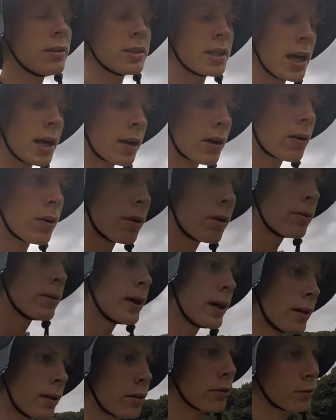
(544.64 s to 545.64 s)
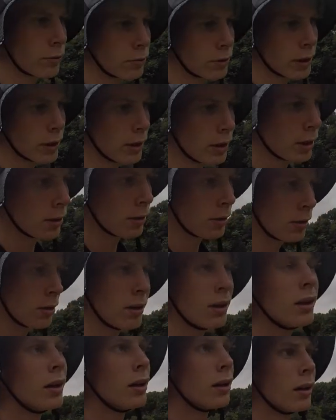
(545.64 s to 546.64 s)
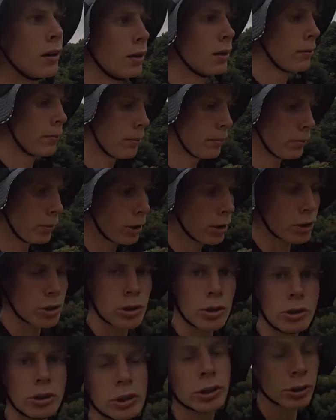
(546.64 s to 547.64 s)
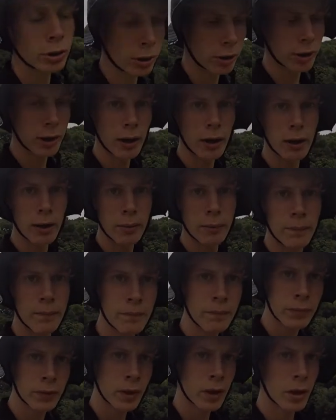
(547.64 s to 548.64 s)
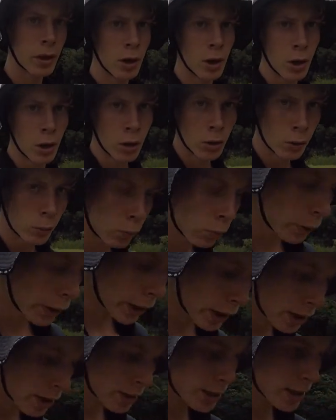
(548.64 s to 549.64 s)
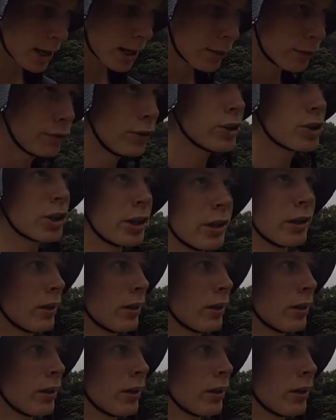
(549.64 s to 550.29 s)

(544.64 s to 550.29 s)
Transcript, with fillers: Zach got about three. Not too sure. Um, wicked day fishing.